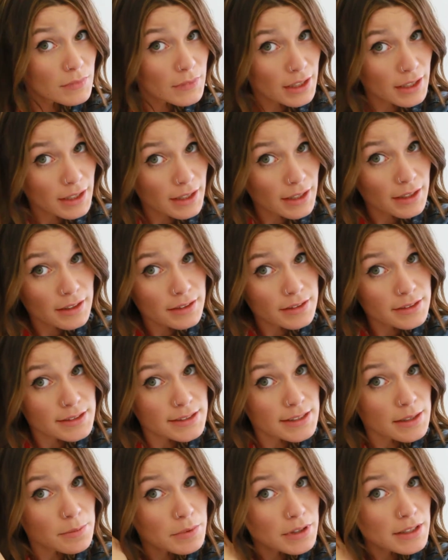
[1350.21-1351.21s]
Okay,
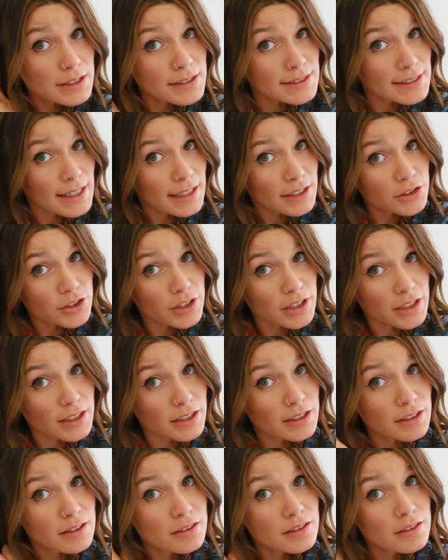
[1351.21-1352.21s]
same with this
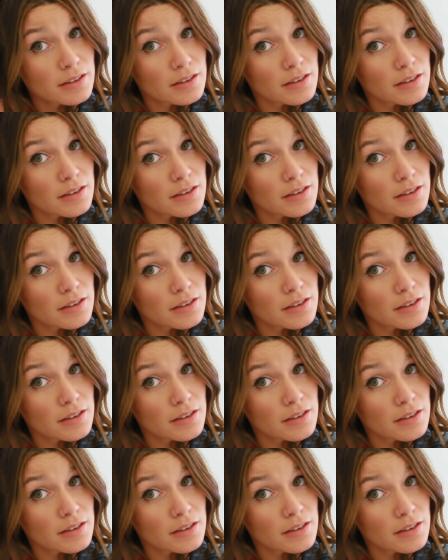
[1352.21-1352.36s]
section.